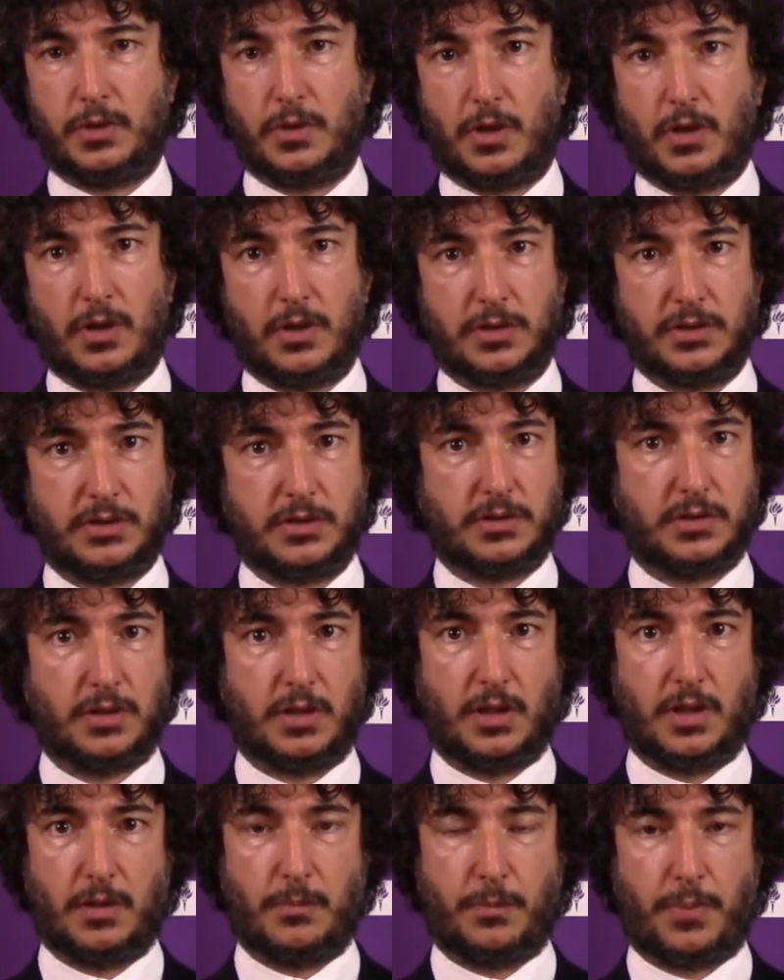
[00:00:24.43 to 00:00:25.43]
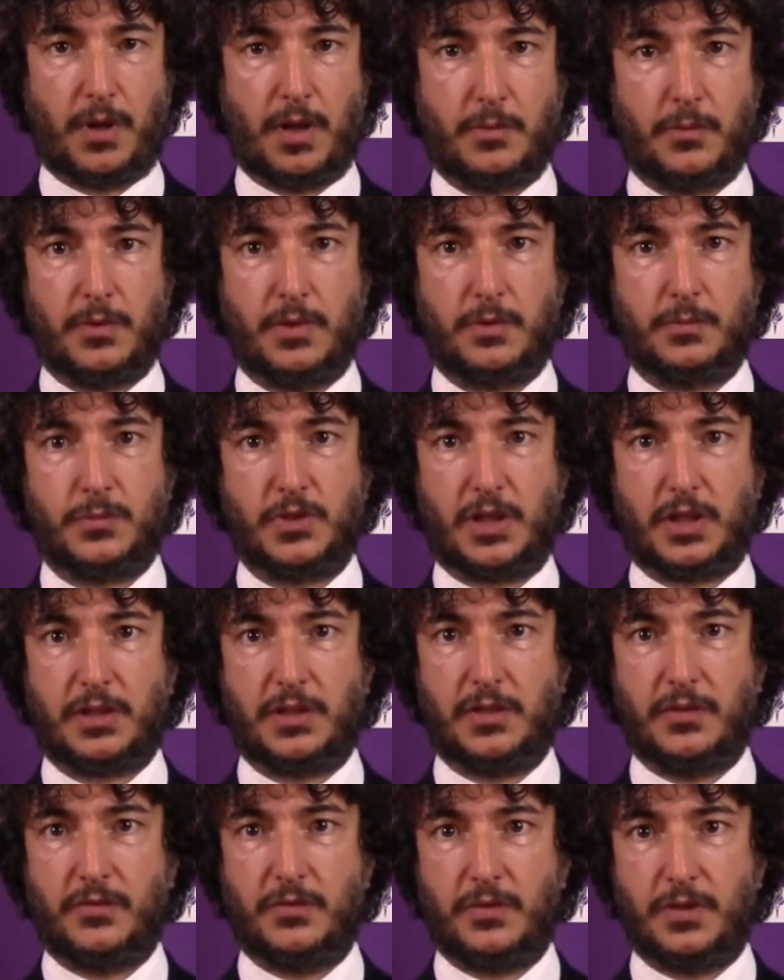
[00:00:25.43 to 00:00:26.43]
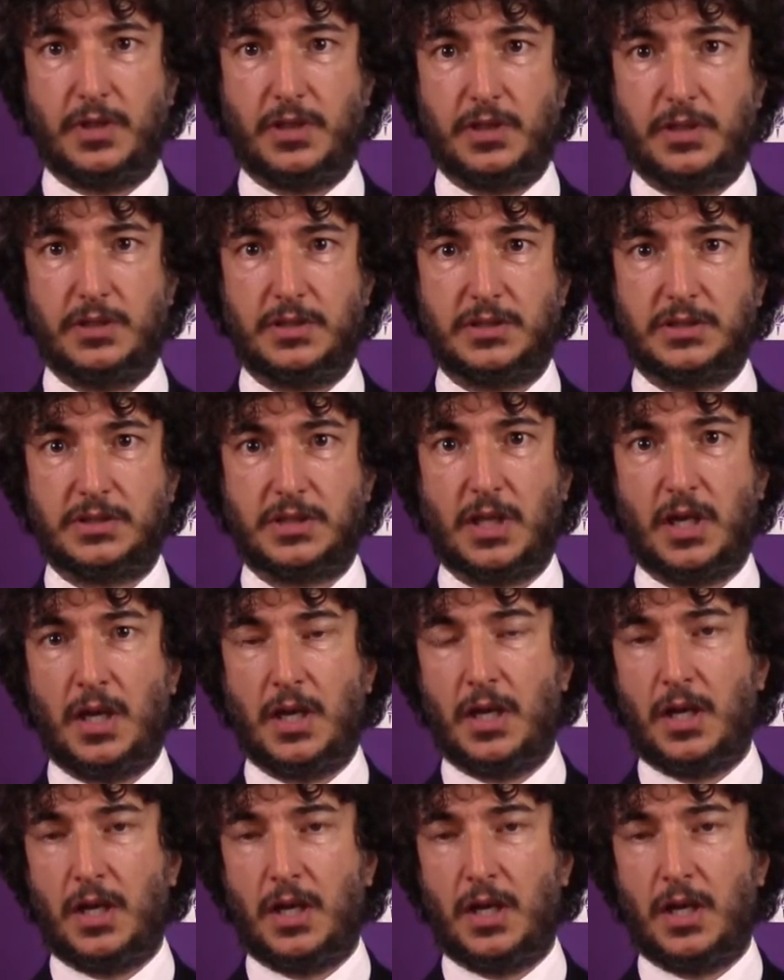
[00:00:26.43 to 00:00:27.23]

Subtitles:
law's primary objective is